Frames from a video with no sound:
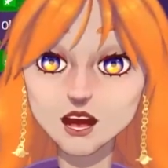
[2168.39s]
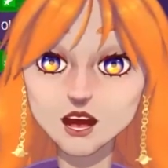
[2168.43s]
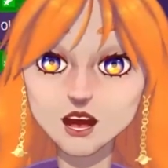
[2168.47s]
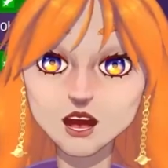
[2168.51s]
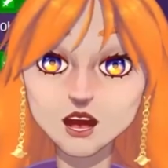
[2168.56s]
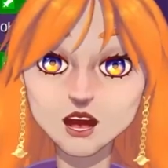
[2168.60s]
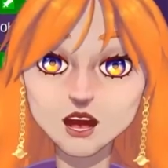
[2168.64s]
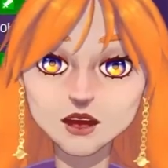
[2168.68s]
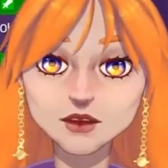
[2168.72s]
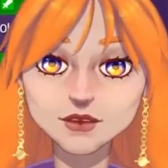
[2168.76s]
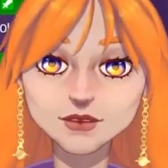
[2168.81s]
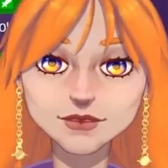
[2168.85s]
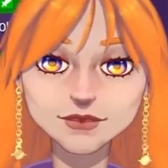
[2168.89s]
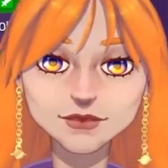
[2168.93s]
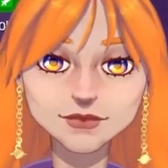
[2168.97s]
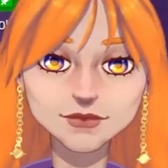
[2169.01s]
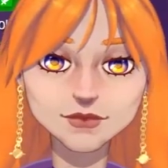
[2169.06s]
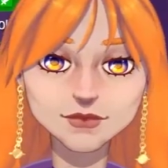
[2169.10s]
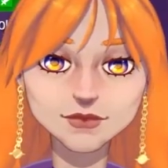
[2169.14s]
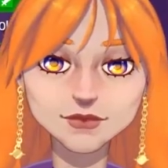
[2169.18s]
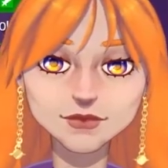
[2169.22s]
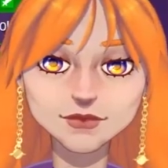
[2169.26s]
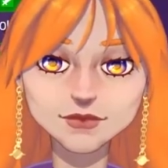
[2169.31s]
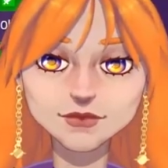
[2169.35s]
All
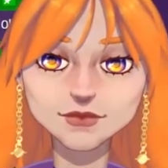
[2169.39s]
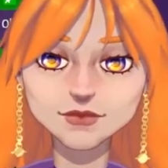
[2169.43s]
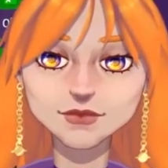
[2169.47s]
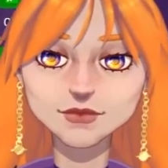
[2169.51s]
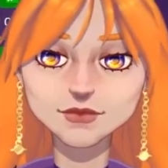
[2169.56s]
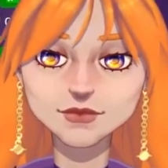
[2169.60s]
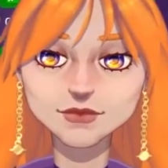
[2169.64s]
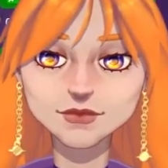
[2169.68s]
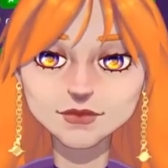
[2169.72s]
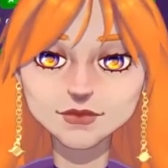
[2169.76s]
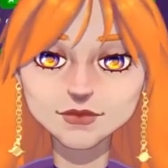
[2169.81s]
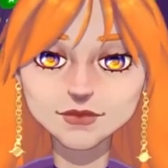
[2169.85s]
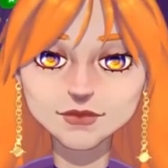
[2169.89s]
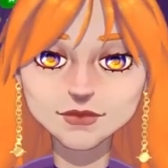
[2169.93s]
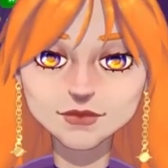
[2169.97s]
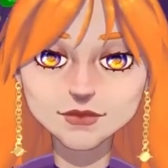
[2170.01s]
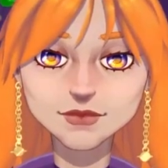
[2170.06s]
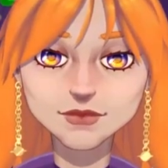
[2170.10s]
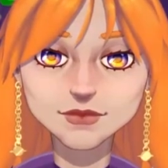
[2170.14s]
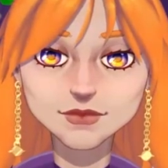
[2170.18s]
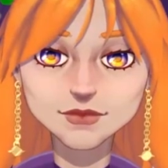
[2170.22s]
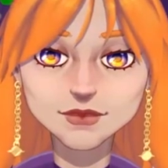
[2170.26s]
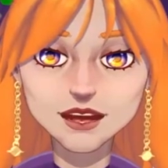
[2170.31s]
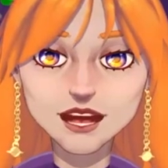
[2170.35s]
these...
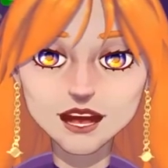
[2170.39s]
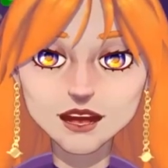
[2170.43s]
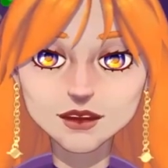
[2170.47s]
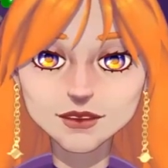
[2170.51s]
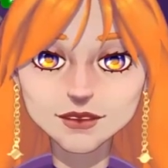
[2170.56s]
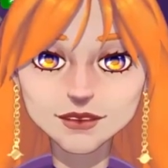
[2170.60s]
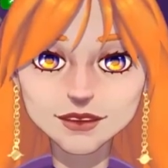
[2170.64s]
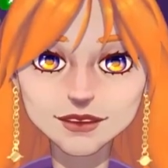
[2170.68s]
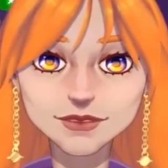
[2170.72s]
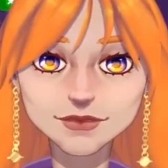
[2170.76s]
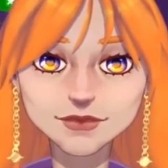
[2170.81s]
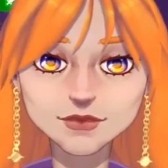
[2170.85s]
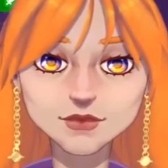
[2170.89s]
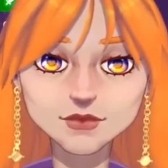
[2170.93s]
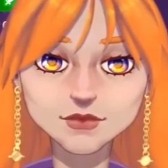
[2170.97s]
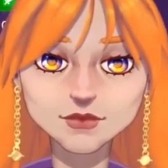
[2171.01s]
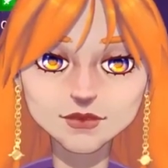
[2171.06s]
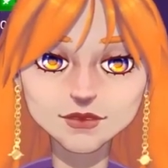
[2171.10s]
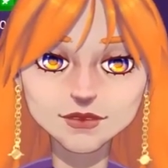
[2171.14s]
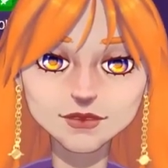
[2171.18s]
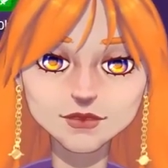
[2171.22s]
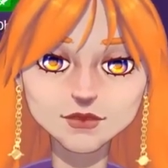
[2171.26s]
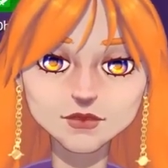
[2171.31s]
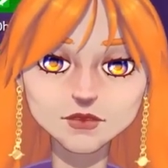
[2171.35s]
Are these
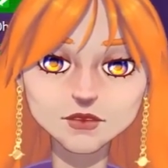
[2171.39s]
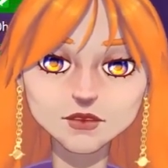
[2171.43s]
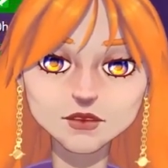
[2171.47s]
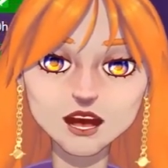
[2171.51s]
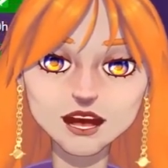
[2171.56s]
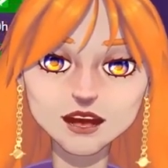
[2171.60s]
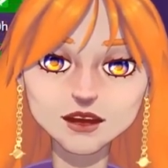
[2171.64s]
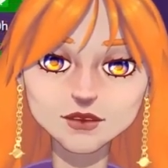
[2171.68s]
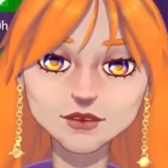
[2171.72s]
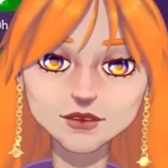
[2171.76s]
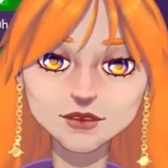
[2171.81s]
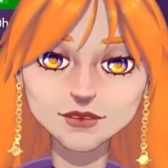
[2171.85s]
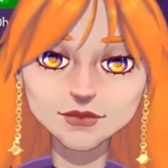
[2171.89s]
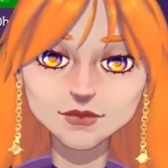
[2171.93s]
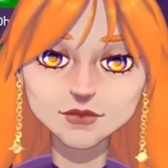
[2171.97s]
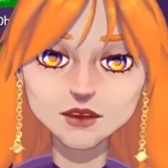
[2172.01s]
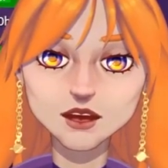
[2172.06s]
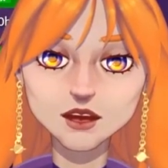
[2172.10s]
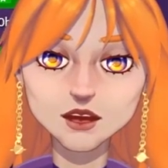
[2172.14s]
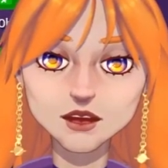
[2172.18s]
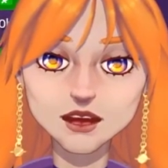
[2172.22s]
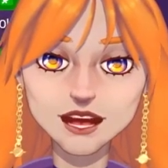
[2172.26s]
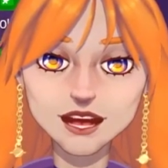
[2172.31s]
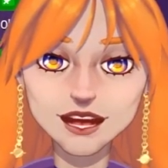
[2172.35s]
seriously the questions
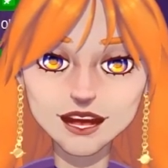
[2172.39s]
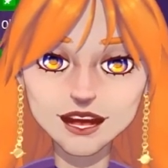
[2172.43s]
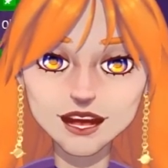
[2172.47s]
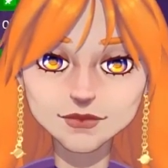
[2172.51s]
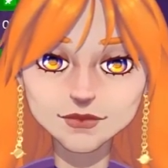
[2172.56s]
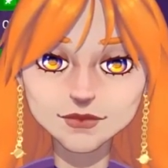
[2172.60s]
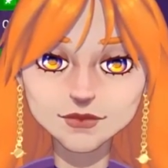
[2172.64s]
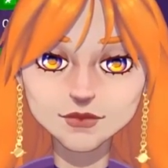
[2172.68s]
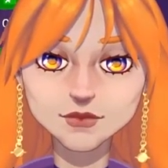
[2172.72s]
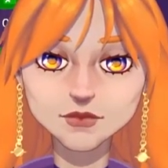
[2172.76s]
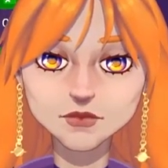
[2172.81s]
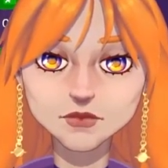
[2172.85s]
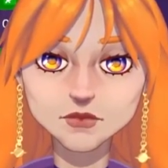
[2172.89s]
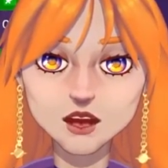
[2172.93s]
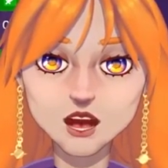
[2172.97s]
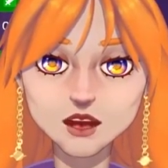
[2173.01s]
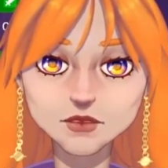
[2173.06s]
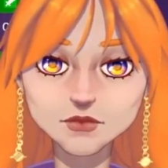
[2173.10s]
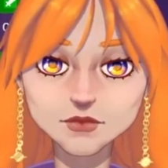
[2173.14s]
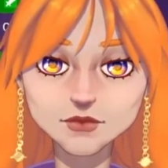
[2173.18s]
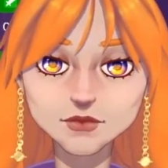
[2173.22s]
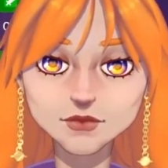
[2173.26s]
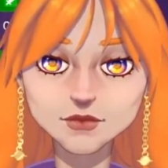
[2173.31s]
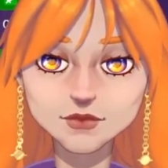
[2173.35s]
people ask the
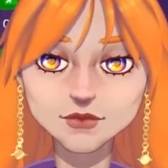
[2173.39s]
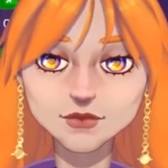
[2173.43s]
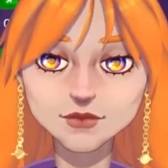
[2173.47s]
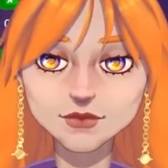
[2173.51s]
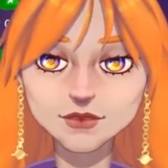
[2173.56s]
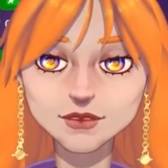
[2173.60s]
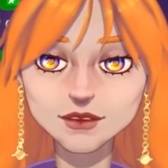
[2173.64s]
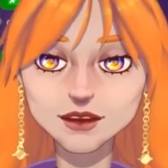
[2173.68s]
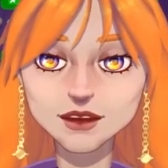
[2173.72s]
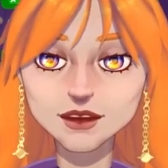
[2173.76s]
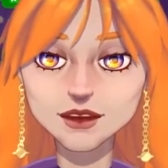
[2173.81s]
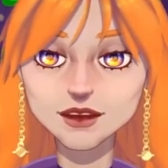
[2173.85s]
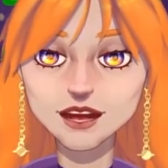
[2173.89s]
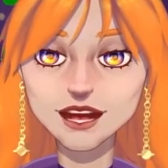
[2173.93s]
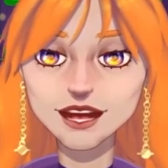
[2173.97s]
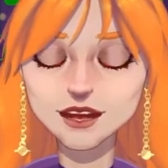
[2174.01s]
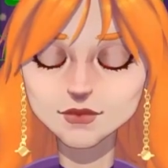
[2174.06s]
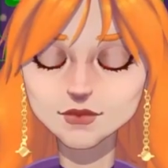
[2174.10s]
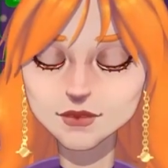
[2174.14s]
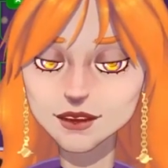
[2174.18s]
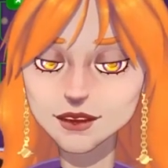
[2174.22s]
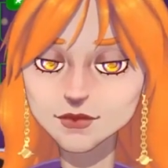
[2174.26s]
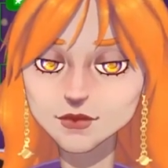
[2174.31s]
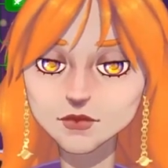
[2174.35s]
most? I
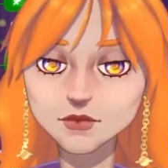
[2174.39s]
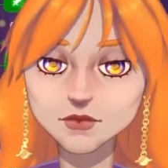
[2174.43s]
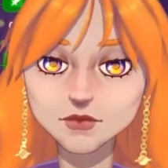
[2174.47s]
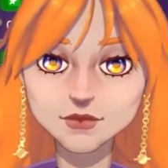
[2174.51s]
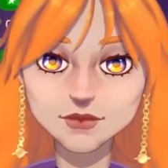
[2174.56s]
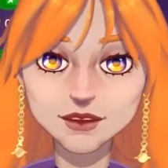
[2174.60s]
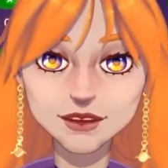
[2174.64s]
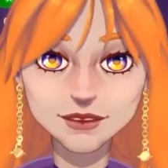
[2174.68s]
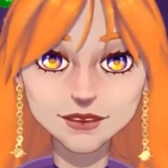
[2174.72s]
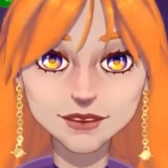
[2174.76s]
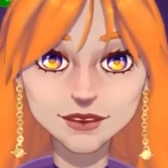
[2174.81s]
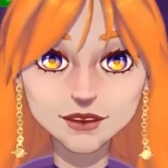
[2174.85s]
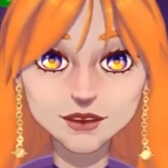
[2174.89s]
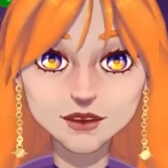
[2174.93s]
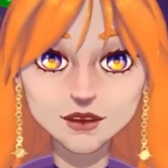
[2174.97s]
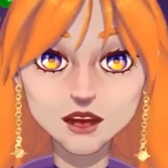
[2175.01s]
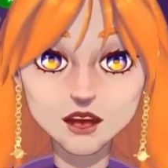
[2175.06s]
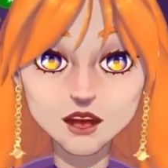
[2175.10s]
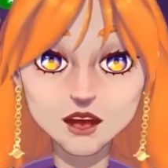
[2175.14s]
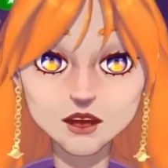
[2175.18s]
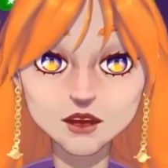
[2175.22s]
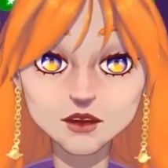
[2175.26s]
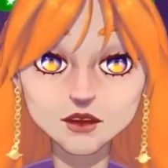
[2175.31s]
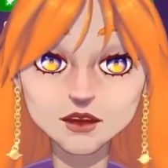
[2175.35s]
mean, really?
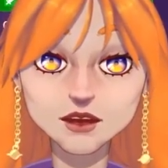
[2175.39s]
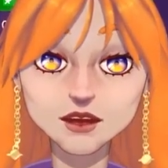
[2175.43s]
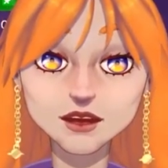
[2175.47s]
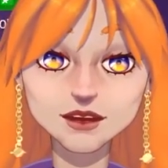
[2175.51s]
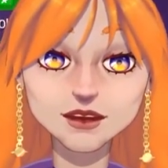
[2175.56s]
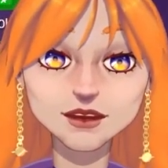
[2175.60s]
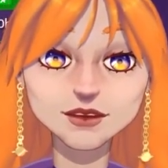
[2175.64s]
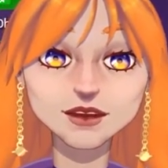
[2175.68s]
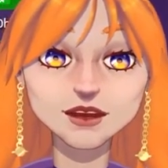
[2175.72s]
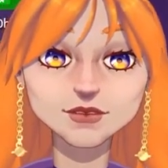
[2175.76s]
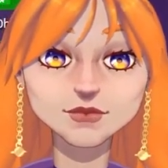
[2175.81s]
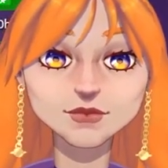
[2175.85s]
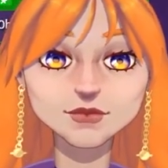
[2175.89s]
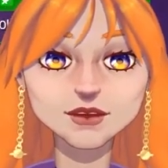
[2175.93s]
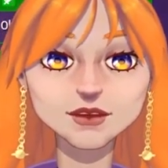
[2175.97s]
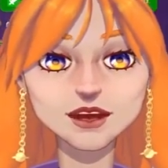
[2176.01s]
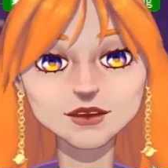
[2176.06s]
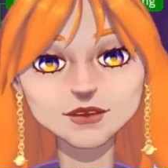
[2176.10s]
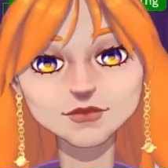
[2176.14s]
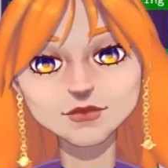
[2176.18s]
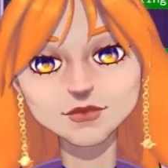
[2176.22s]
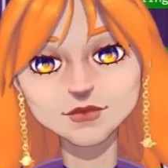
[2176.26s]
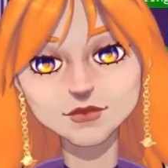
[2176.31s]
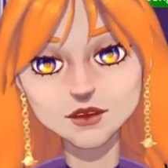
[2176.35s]
Where can I
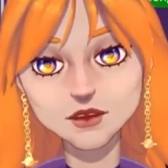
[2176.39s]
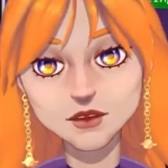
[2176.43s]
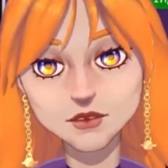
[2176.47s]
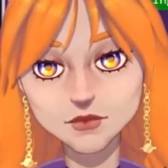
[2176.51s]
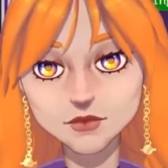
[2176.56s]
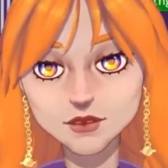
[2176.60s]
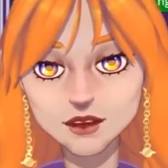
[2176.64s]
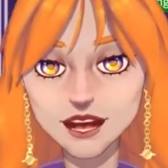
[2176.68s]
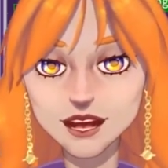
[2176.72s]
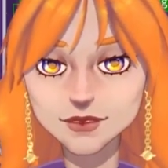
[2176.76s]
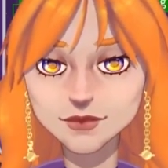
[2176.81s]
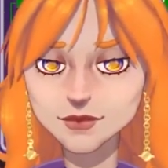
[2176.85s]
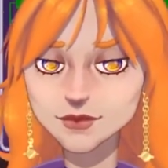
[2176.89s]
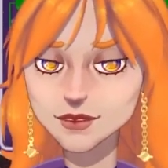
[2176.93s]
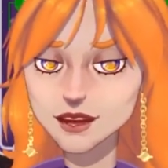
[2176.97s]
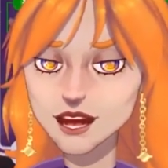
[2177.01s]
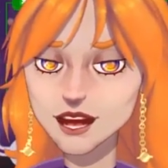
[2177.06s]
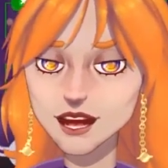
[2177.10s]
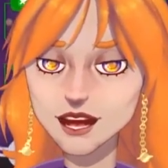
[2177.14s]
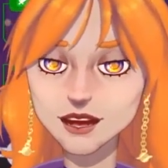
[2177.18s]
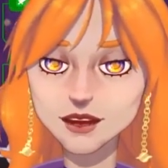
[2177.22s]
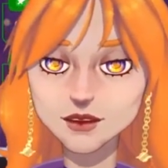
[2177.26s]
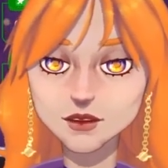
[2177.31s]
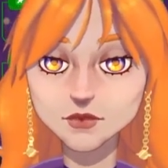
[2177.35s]
find food? Has
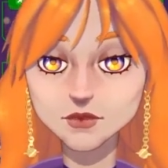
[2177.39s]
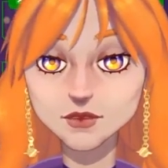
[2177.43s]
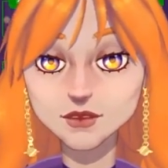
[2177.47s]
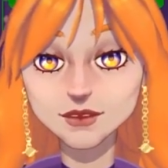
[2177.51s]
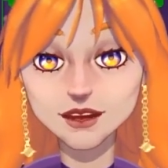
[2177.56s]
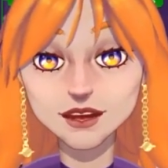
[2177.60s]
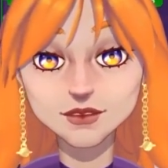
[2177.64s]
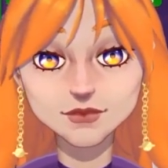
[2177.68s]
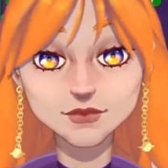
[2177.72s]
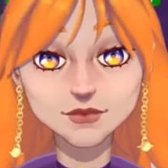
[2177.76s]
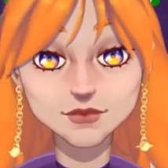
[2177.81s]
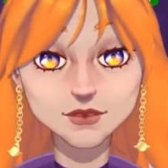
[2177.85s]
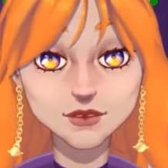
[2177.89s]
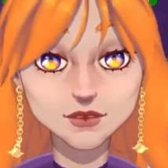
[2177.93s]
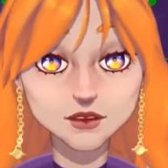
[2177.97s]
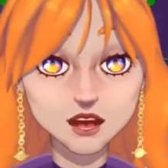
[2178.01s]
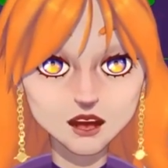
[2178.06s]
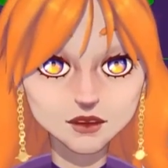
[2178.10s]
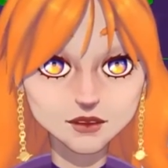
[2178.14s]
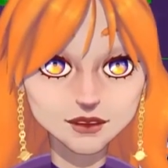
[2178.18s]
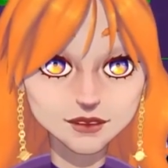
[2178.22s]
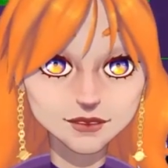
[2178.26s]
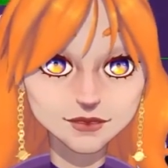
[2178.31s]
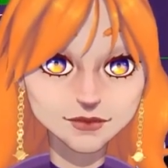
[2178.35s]
anyone else
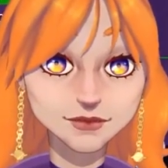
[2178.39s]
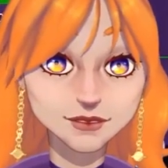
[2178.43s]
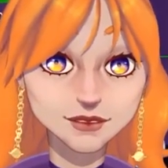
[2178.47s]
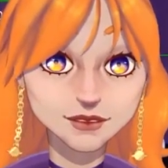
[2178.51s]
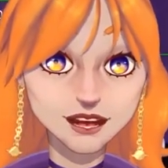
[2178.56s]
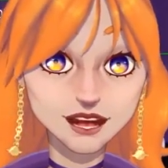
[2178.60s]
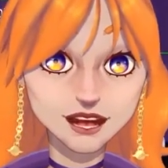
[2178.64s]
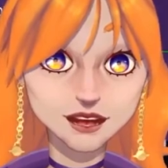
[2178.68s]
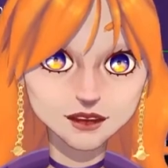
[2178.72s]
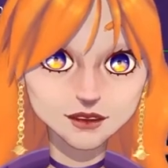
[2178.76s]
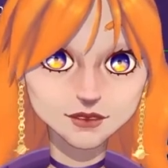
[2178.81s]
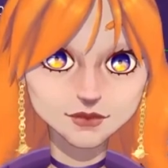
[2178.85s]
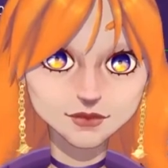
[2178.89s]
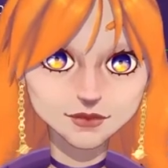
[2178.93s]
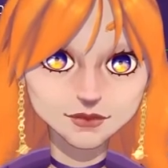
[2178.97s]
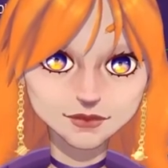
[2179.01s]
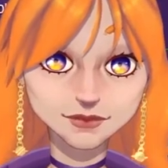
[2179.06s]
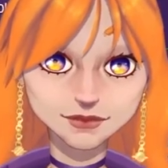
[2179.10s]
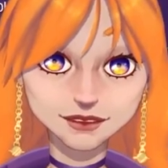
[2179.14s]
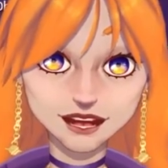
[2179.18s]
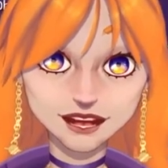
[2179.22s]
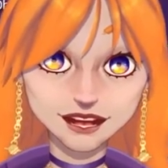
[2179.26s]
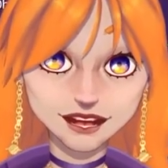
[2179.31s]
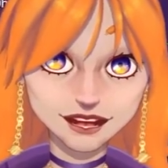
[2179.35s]
noticed the lack of
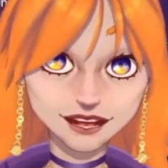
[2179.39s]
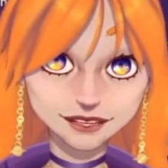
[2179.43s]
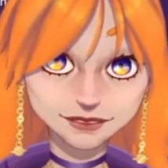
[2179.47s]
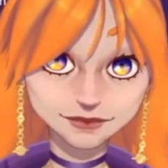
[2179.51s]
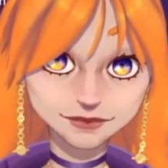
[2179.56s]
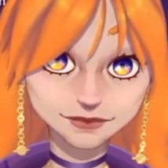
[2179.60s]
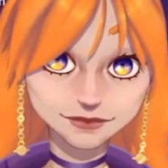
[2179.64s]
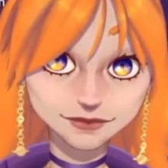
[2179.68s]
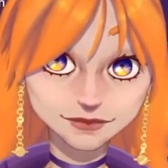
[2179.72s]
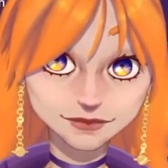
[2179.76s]
legs?